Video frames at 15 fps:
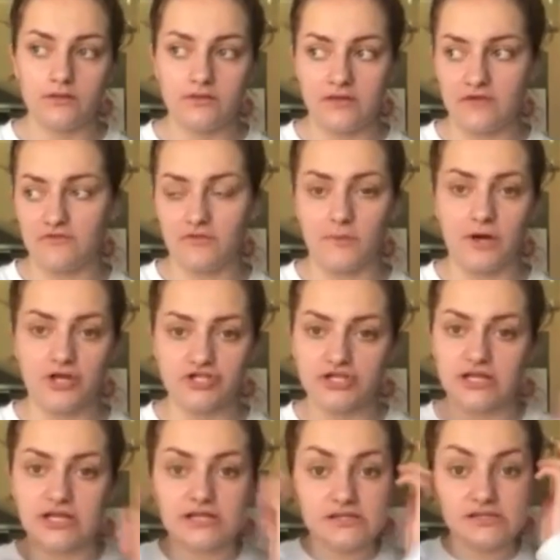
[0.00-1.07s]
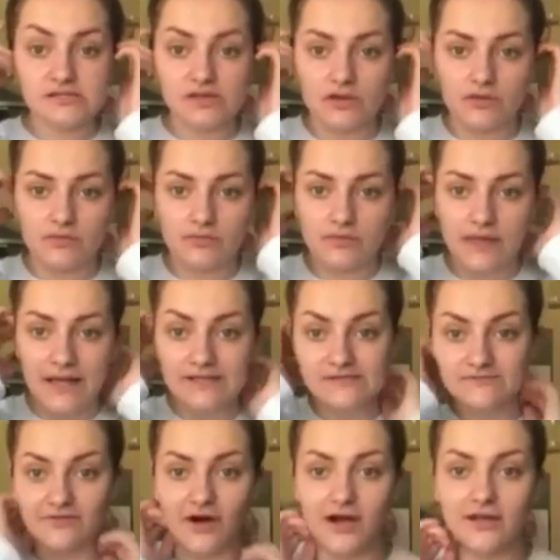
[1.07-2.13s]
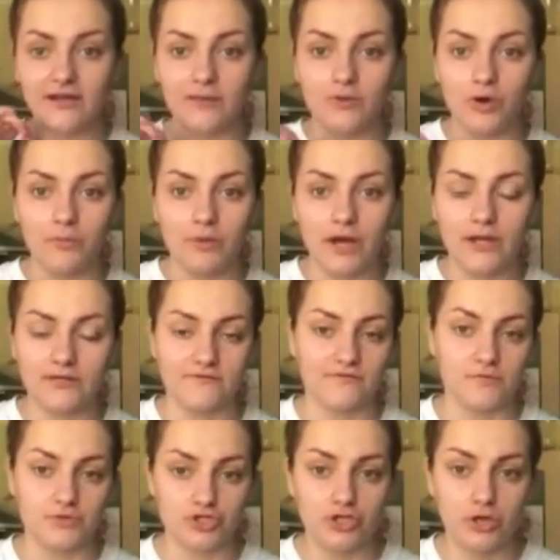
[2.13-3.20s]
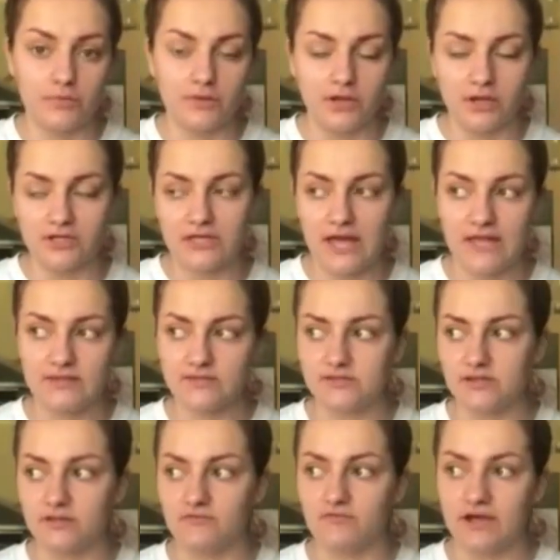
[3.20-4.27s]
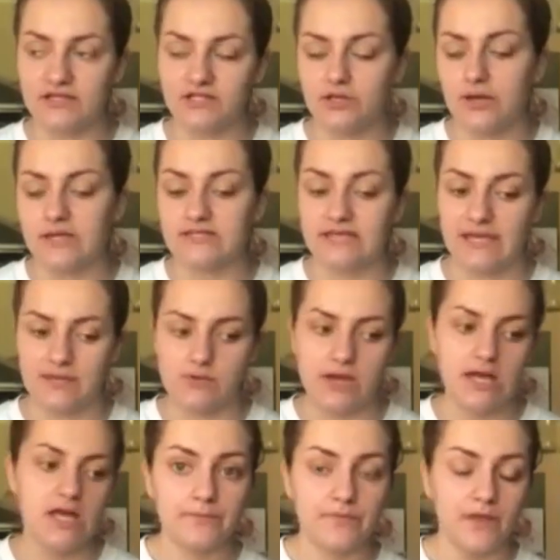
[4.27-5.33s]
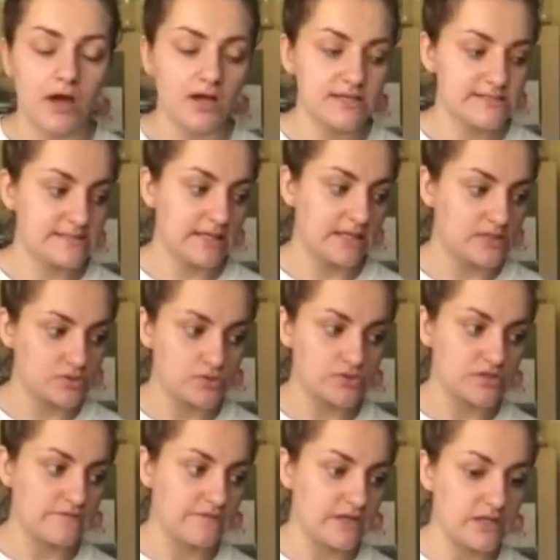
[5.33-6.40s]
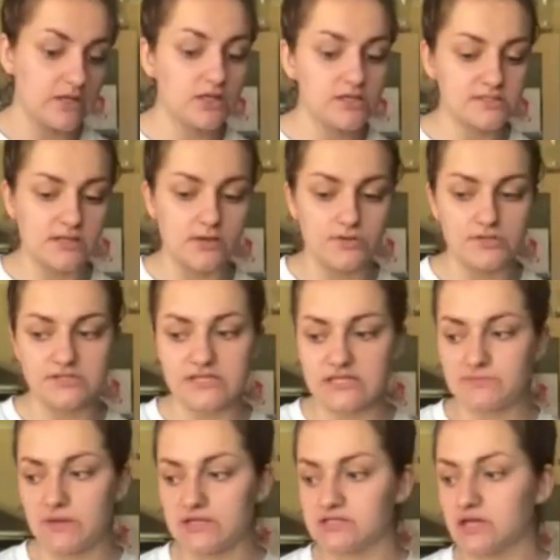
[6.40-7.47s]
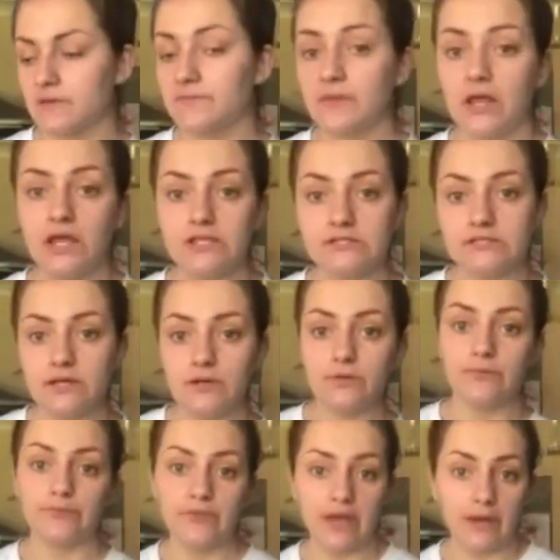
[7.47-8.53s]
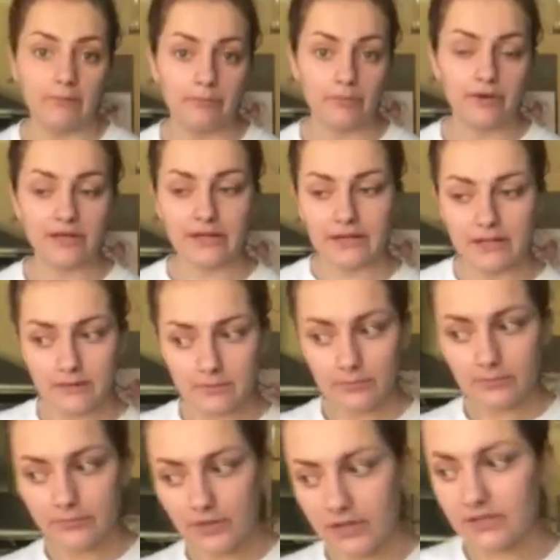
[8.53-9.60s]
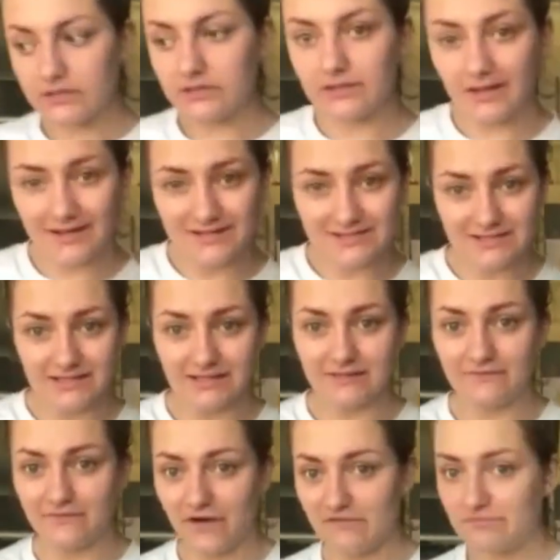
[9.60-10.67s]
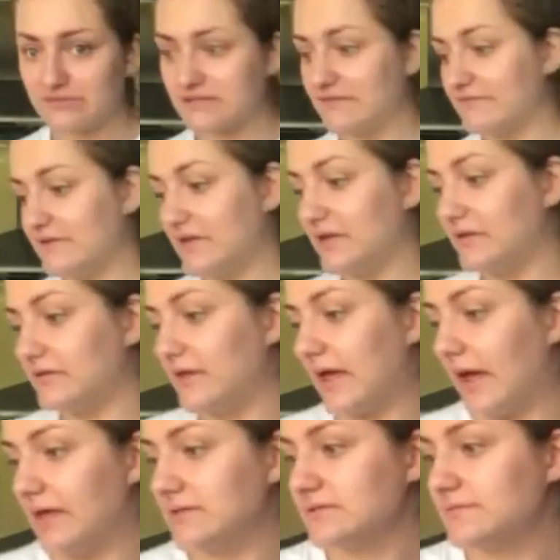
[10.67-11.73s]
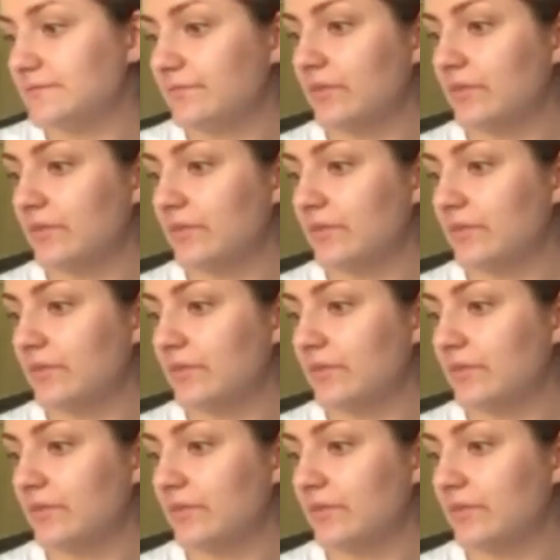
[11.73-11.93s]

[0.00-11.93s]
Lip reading: they're from our chickens, so that's fine. I'm not buying them from a shop, and our hens are rescue hens anyway. The icing is also vegan because I'll use this butter. So yeah, pretty 95% vegan, the cakes.